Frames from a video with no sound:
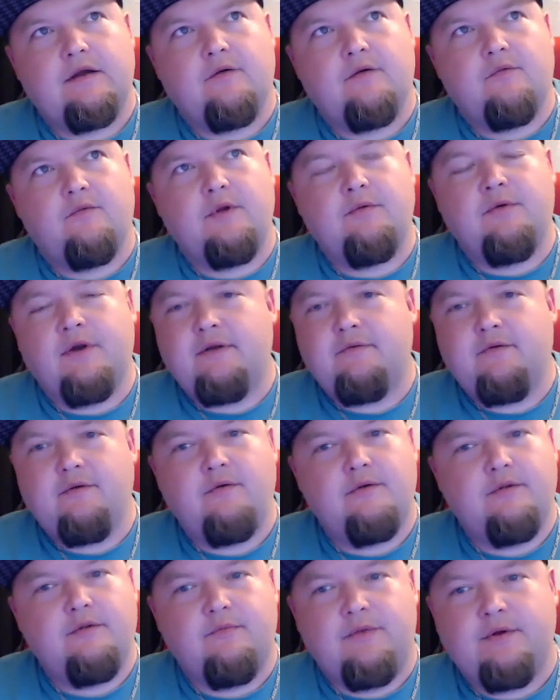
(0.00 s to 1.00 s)
we want to, we
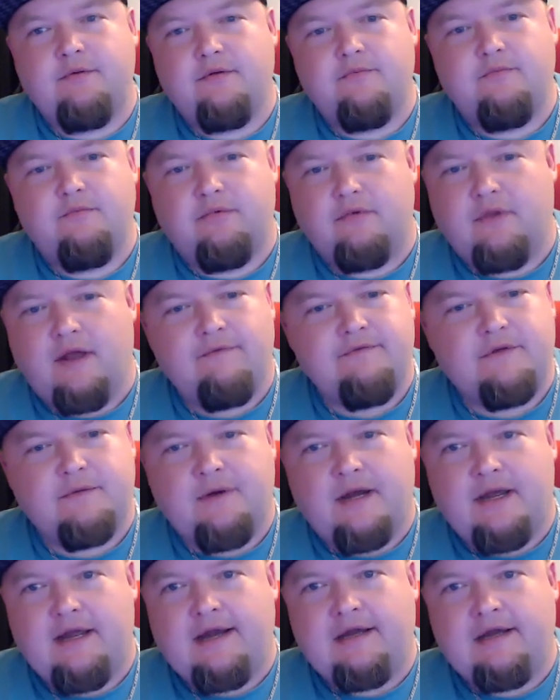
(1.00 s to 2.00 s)
would we would love to
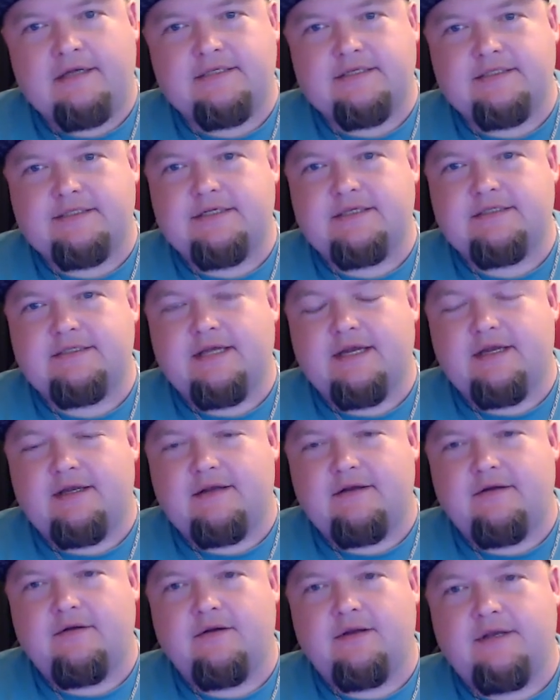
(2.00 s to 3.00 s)
buy a house. It's just
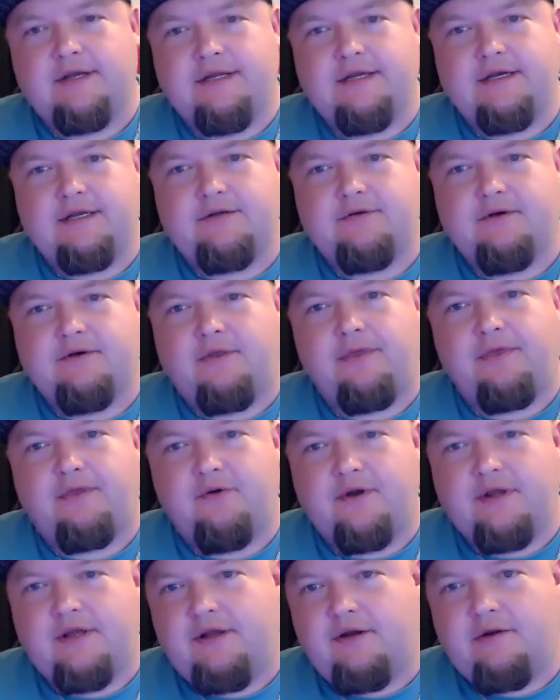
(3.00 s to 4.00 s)
like getting into a
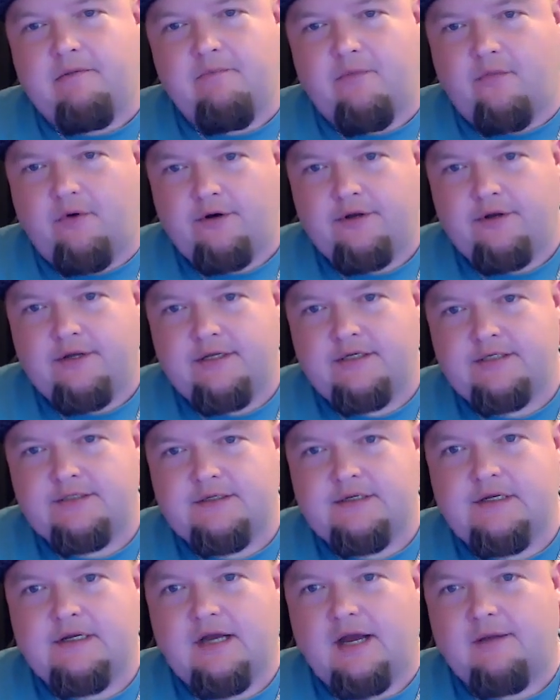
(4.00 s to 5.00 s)
30 year mortgage
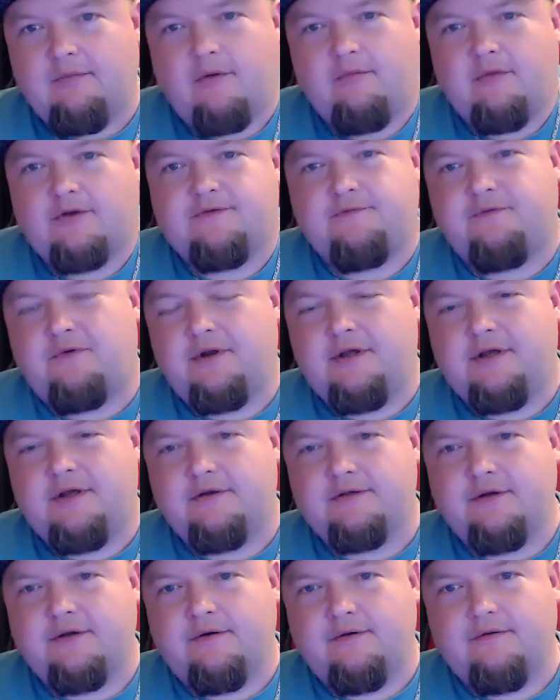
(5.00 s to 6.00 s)
I'm almost 40
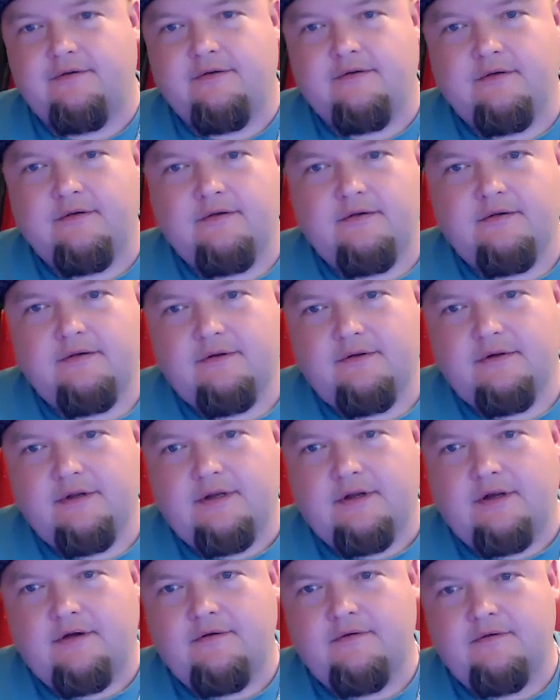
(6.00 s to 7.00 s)
years old.
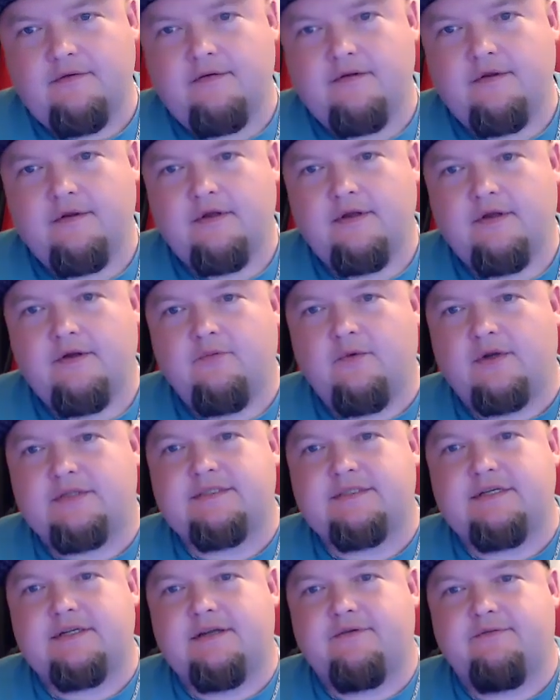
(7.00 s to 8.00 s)
You know,
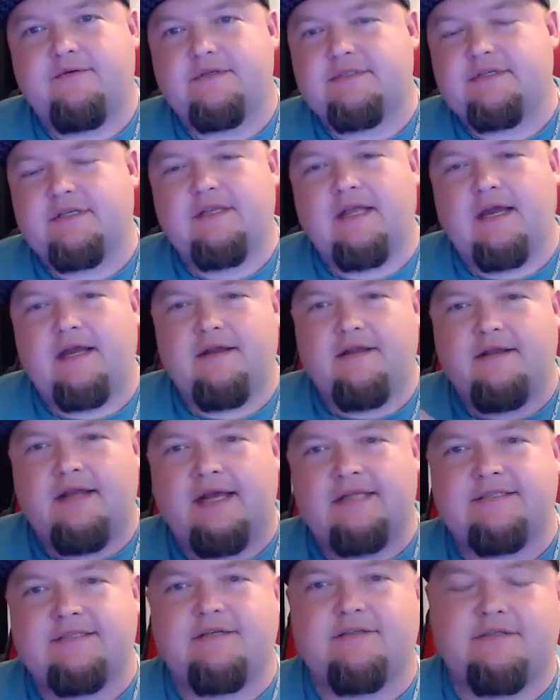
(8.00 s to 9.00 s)
what's the difference in that in
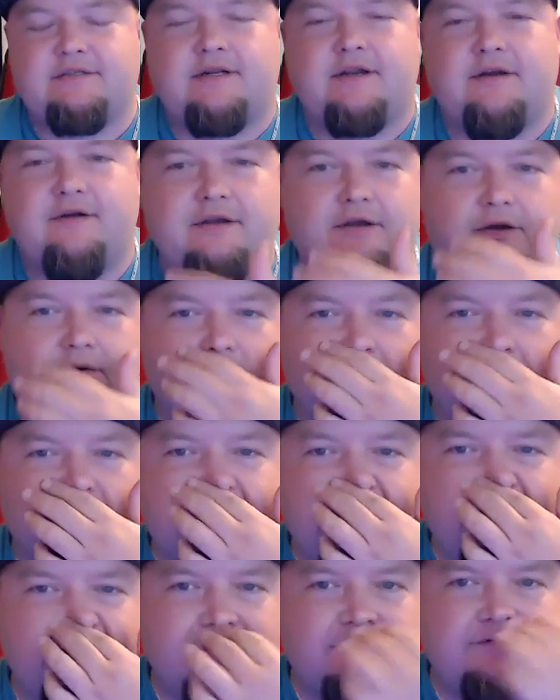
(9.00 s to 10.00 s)
that scenario?
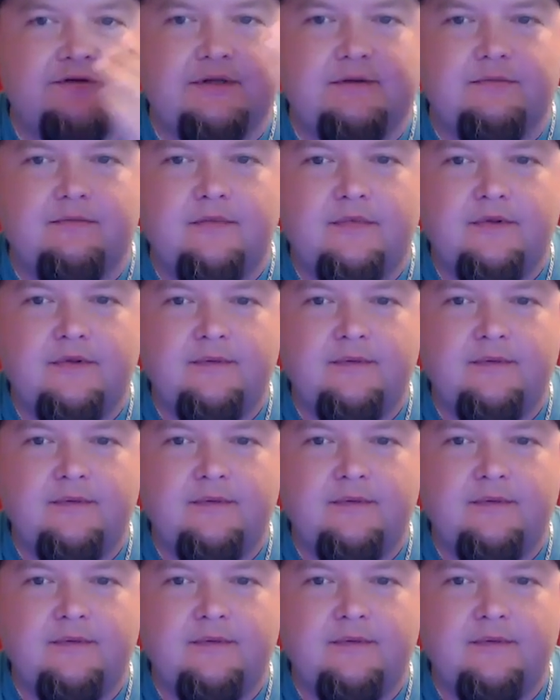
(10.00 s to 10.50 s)
What's the difference between